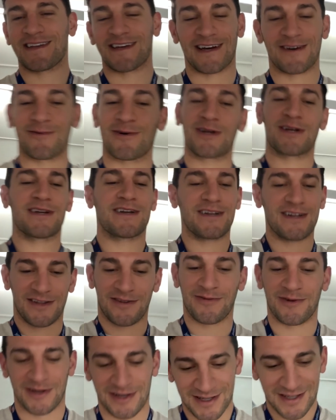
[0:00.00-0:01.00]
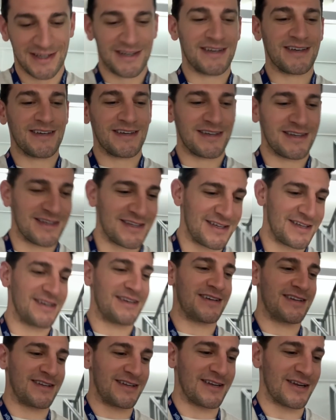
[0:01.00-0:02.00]
I wanted another
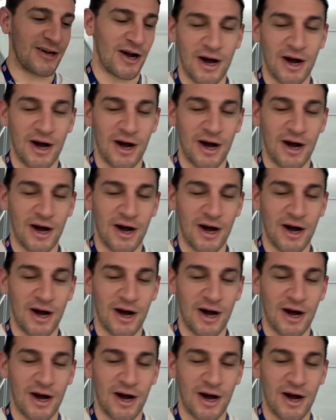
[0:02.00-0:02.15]
one.